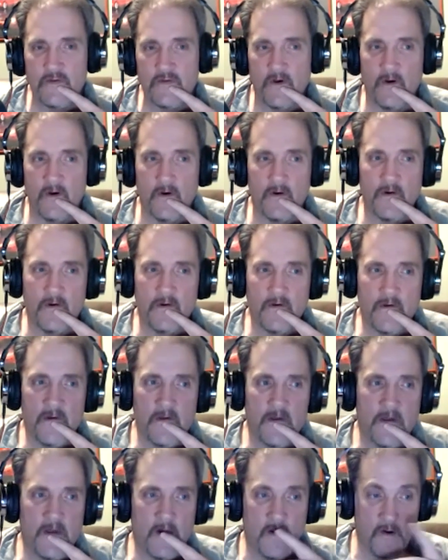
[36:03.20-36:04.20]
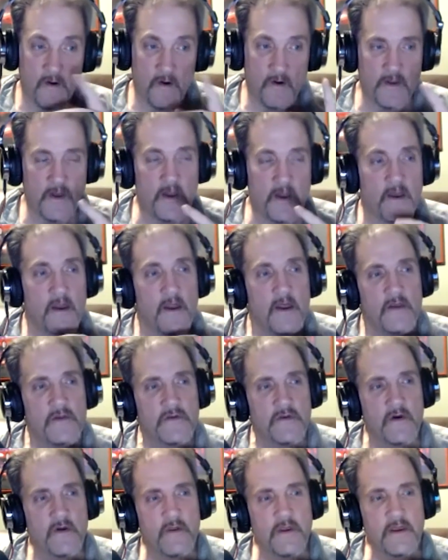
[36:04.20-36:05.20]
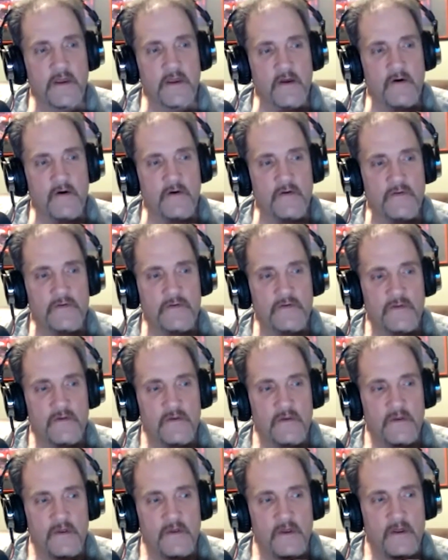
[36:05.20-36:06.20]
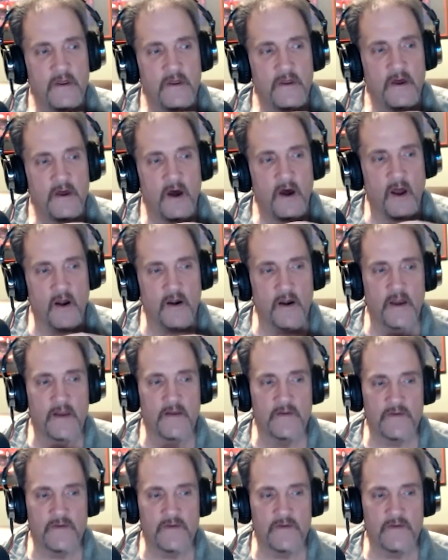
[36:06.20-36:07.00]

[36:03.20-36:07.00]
so, hold on. So he goes, all right.